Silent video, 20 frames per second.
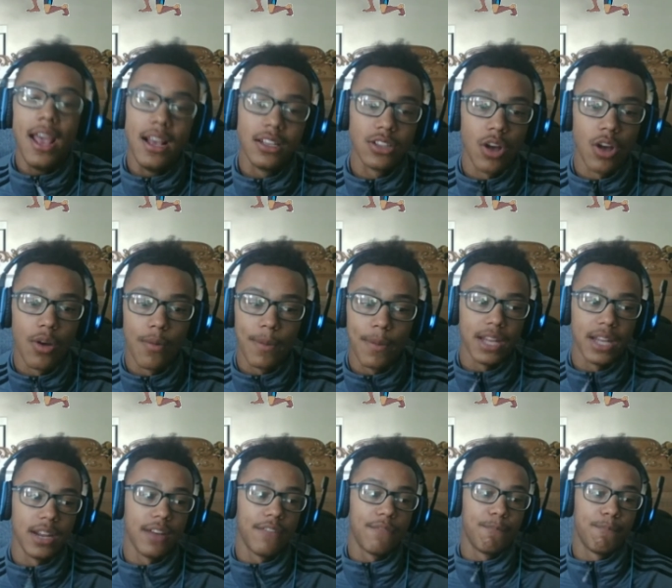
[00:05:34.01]
So I mean,
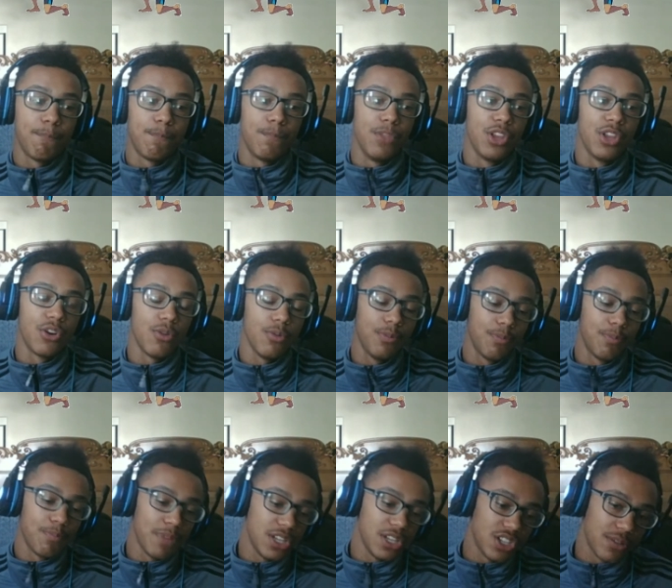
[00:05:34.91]
if little
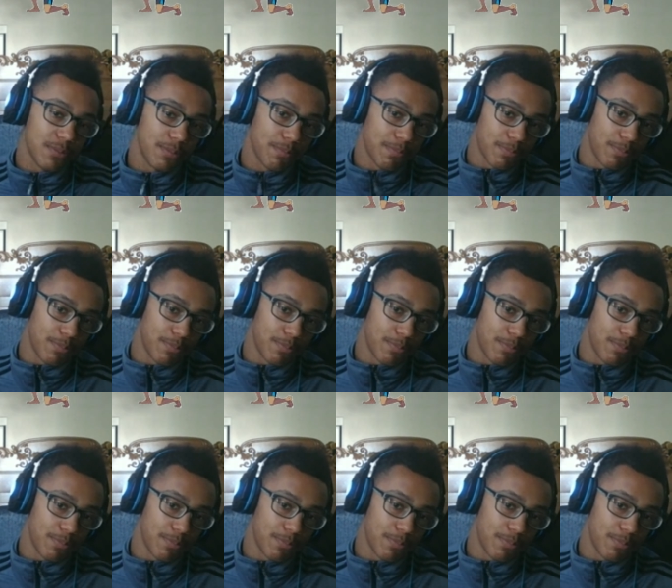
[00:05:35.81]
midget